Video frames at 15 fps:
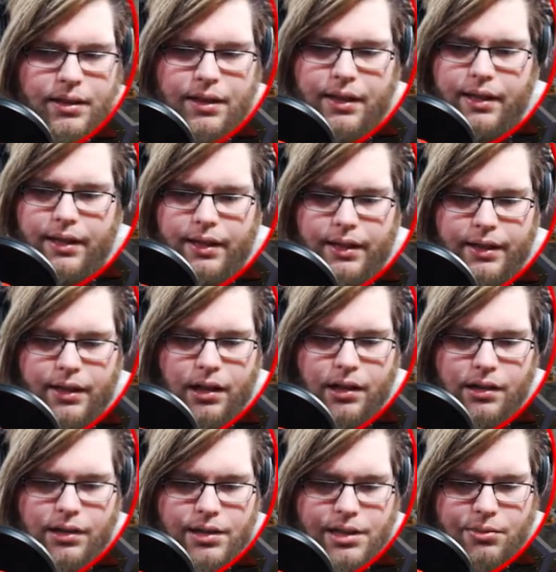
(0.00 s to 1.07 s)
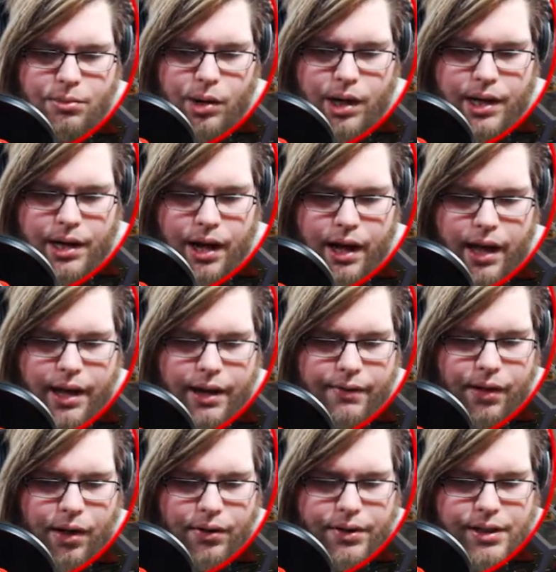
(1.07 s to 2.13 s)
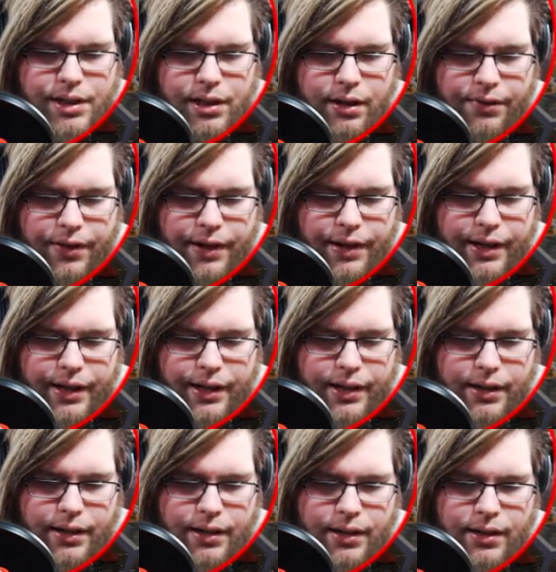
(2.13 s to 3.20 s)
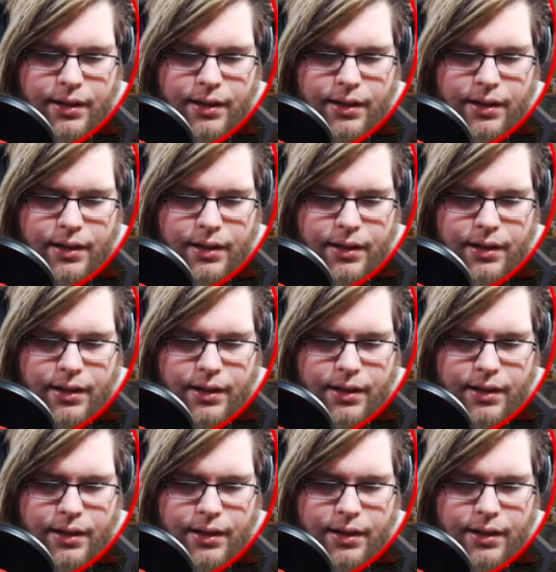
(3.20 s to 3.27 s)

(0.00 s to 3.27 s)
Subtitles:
the colors and whatnot of all this stuff in here.